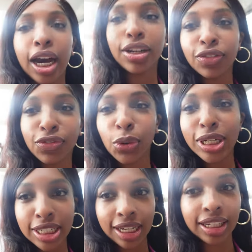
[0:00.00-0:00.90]

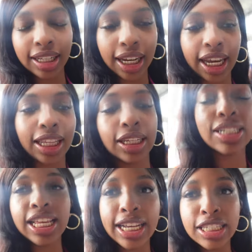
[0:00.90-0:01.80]
Unfortunately, it
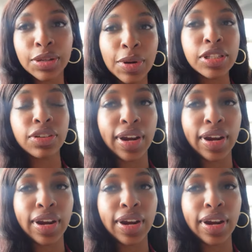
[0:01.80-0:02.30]
looks like it's supposed to